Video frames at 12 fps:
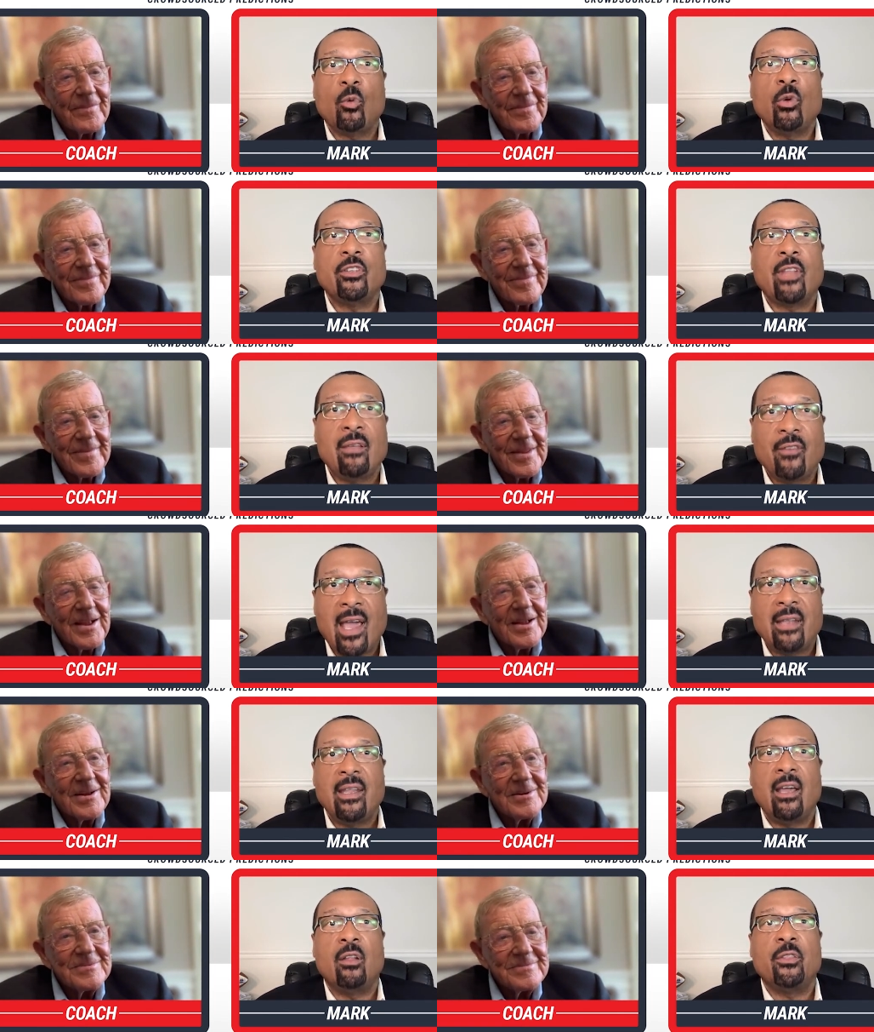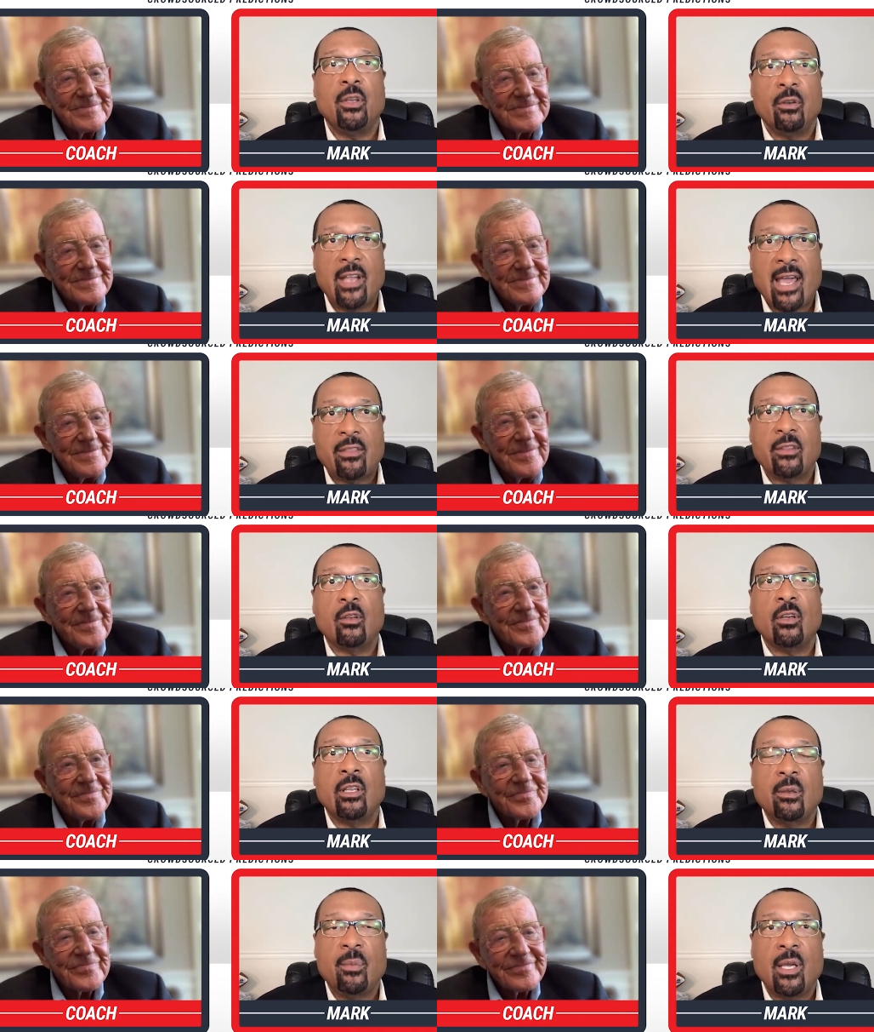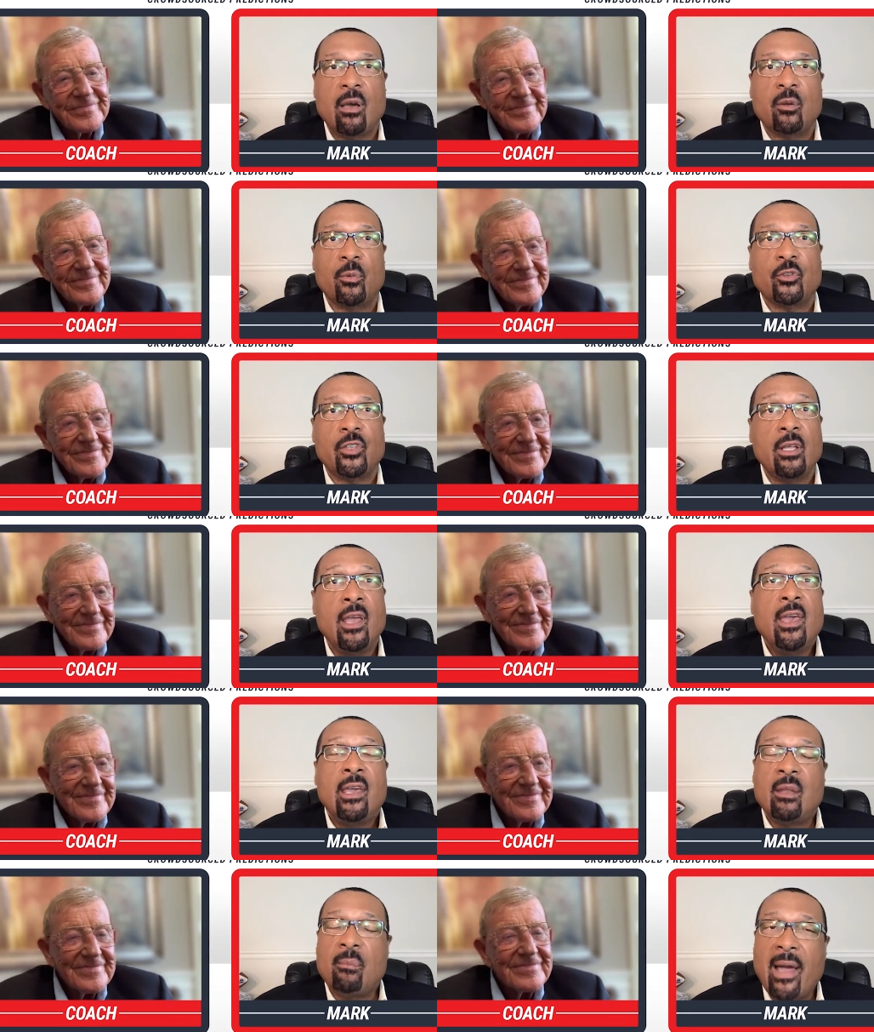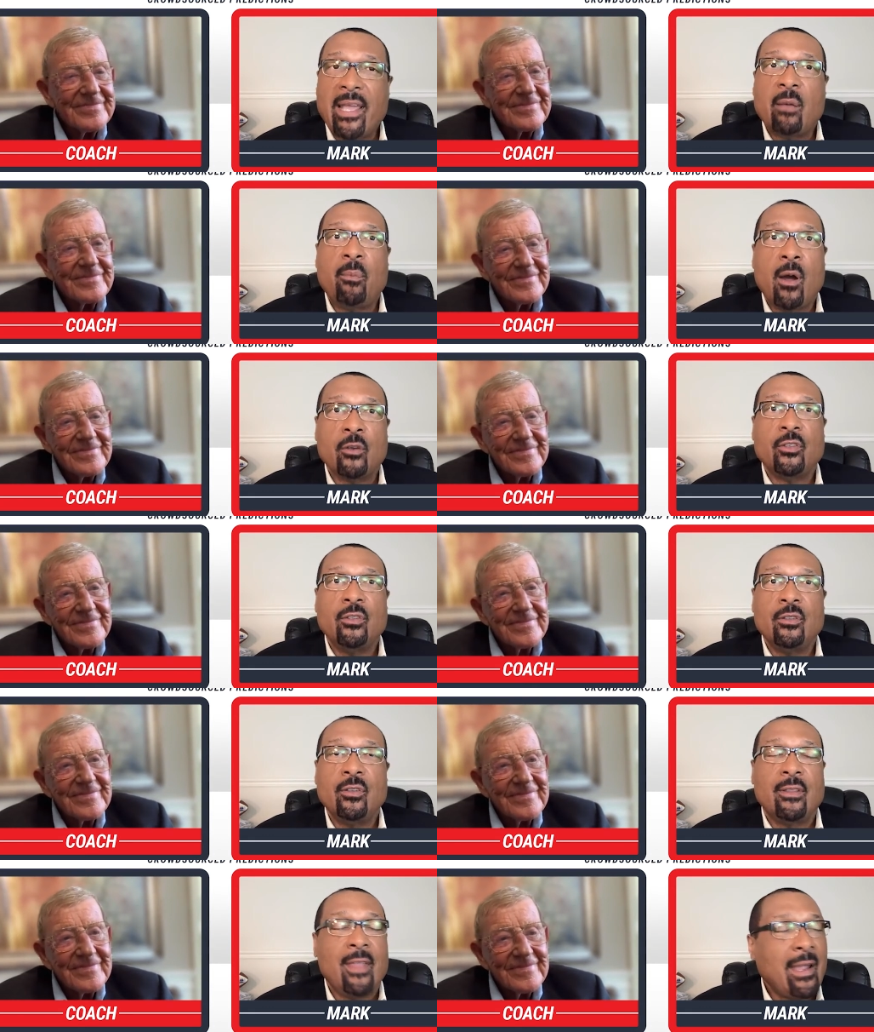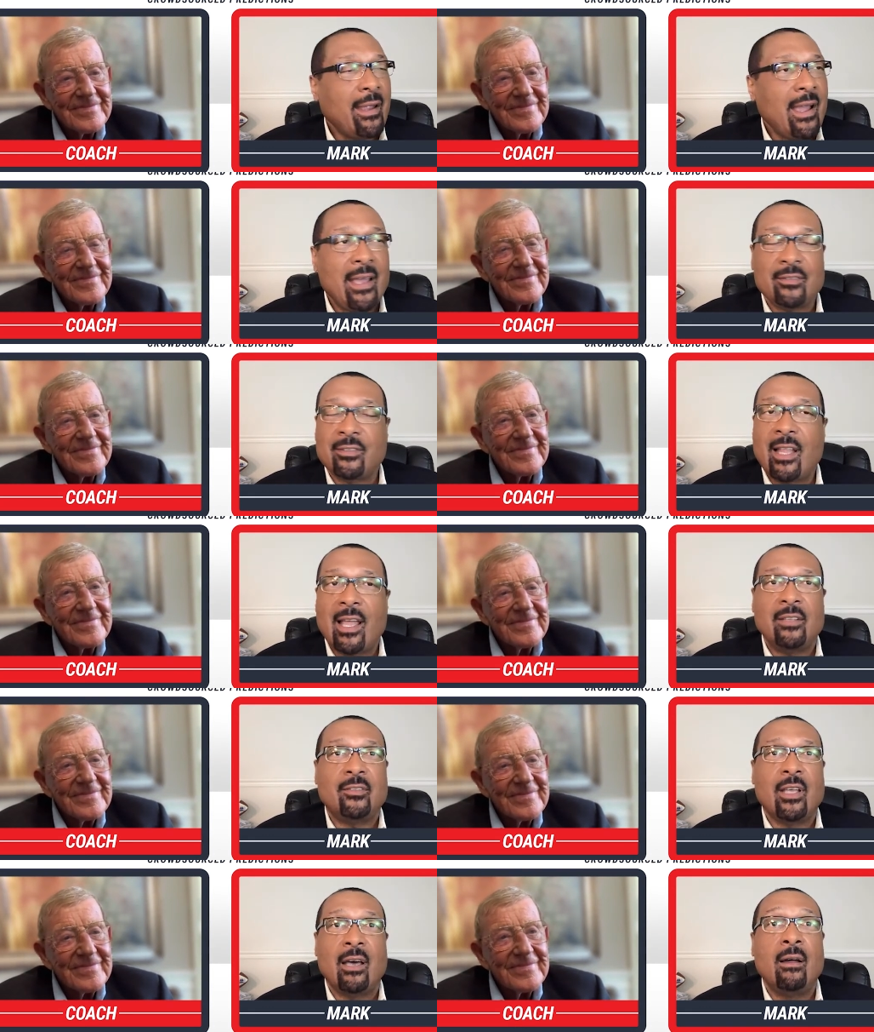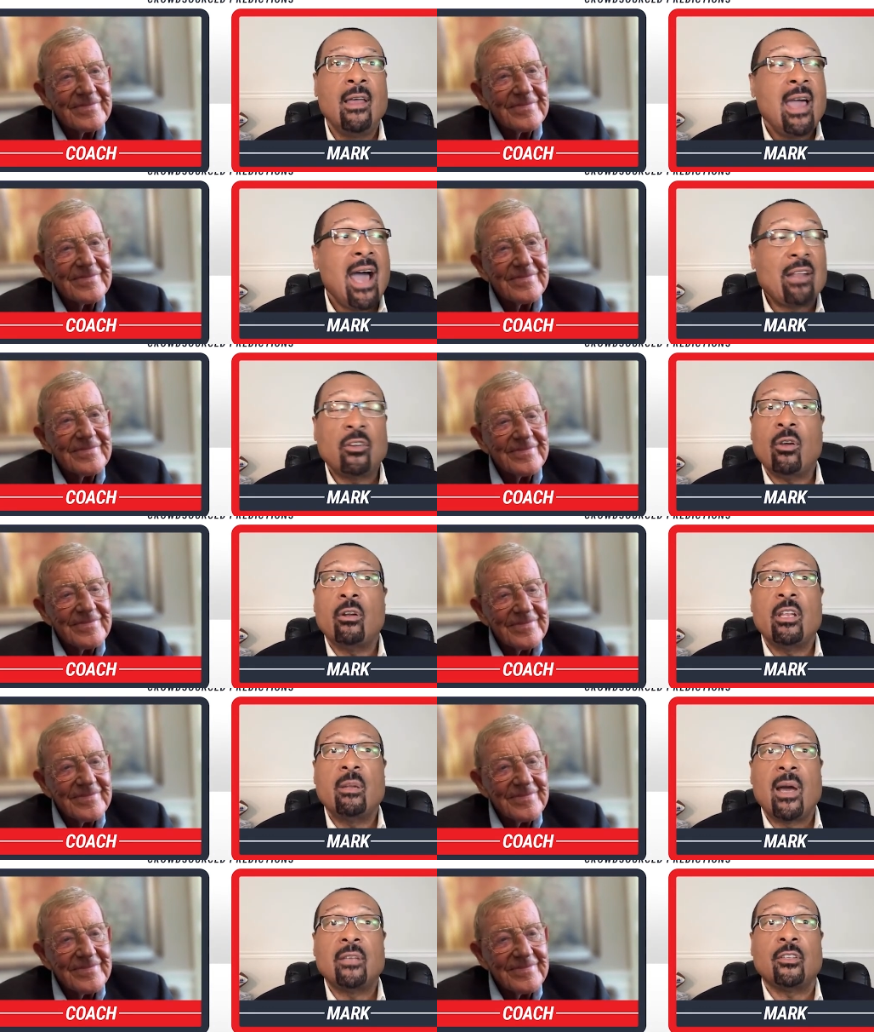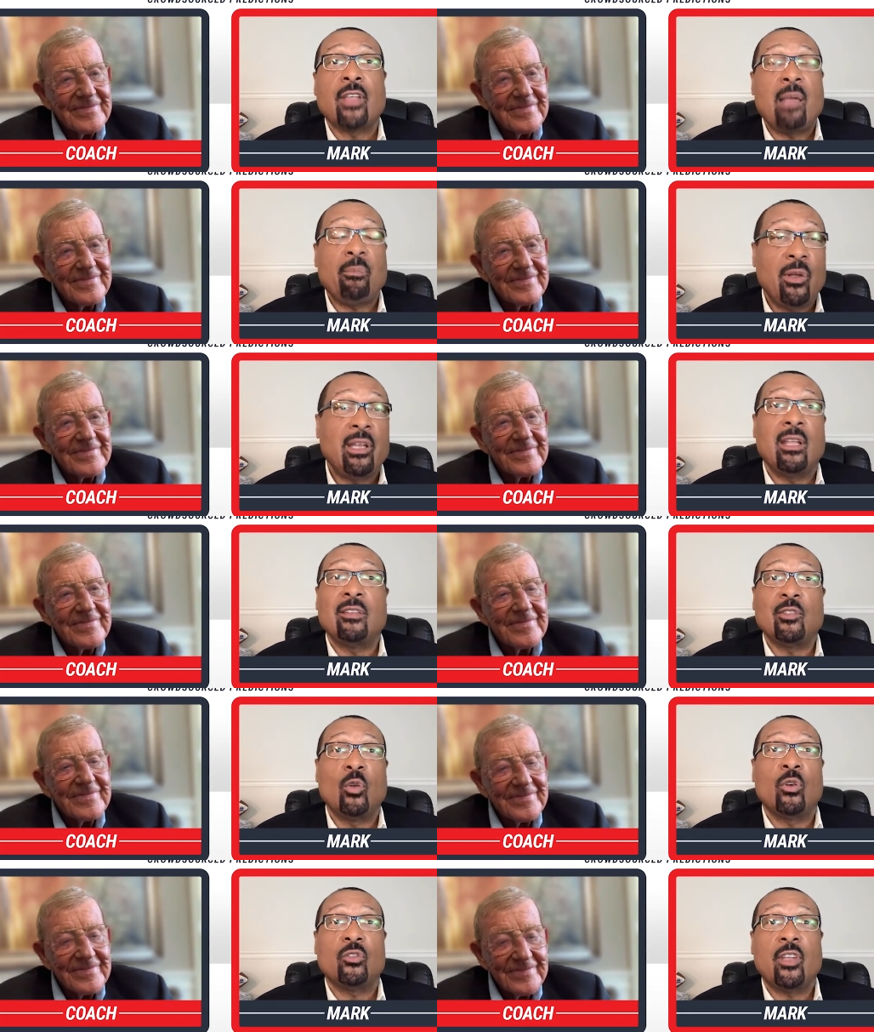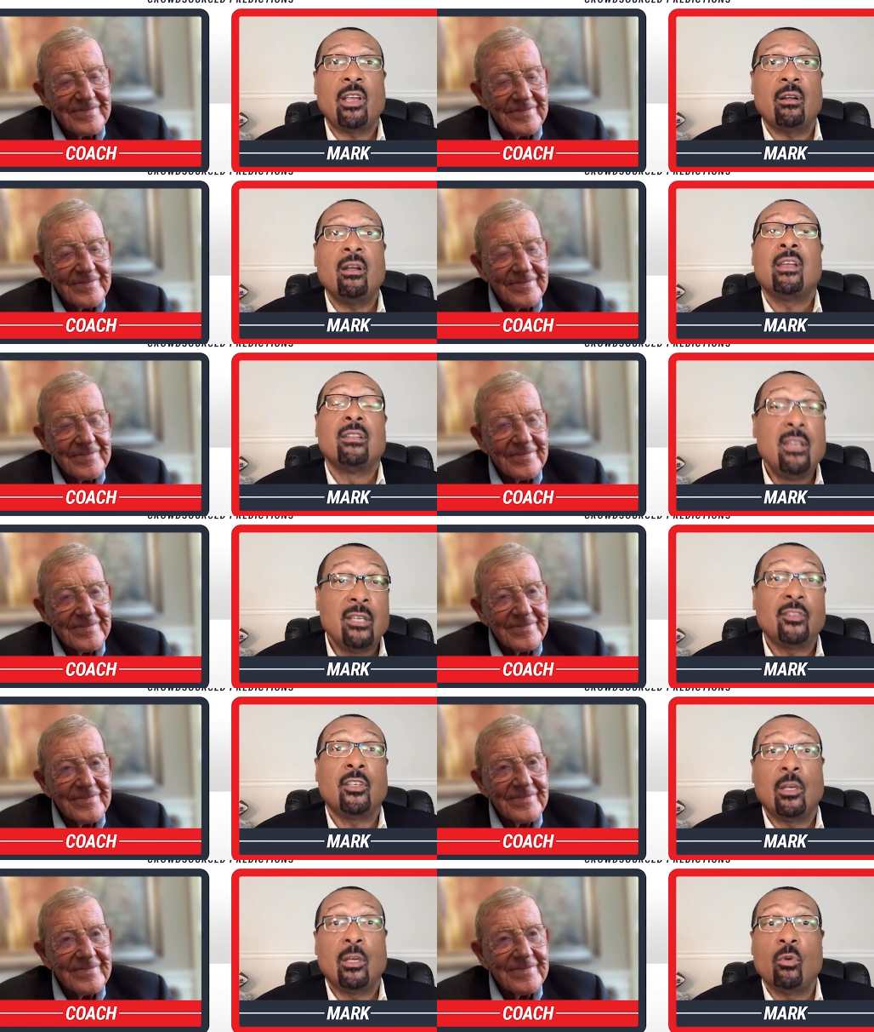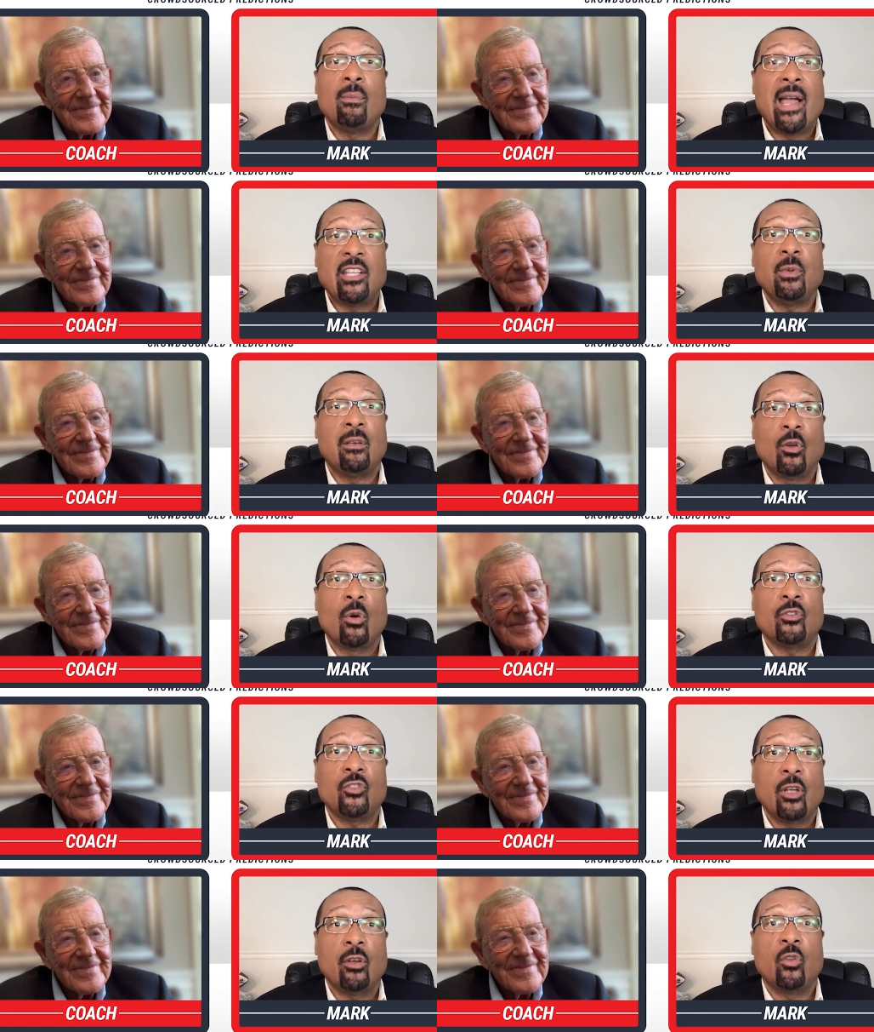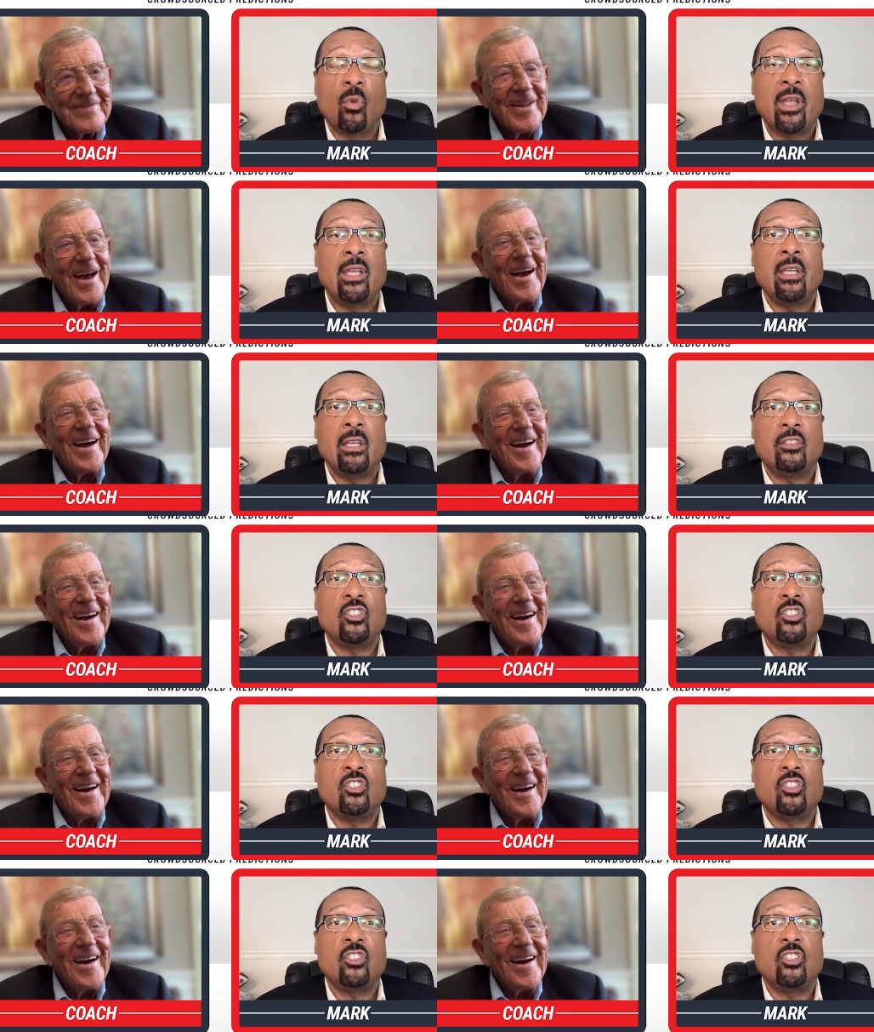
Speaker 1: couple weeks, they've gotten healthier now that they're getting to be 100%. And Micah Parsons, that guy is lights out. I don't care what anybody says. I played against Lawrence Taylor. This kid reminds me of Lawrence Taylor, the way he